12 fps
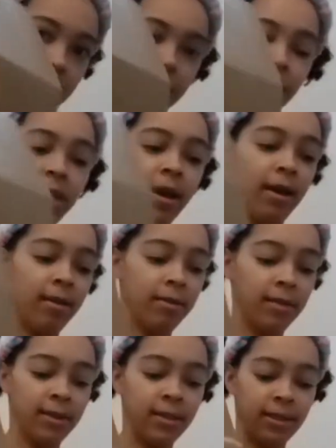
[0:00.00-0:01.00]
so yeah,
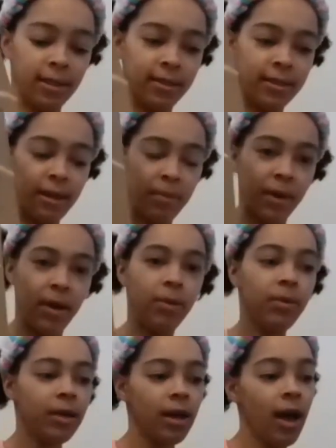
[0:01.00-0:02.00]
this doesn't come out.
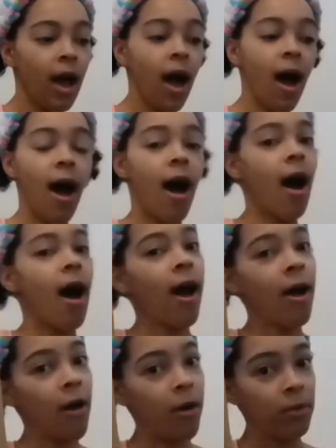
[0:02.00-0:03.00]

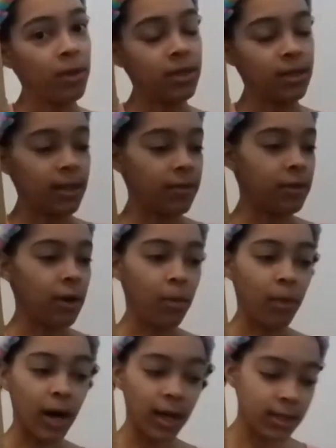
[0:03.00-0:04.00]
I always save doll
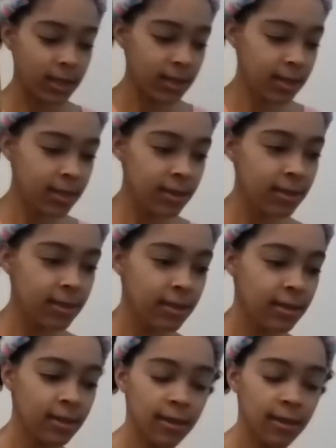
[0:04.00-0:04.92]
boxes.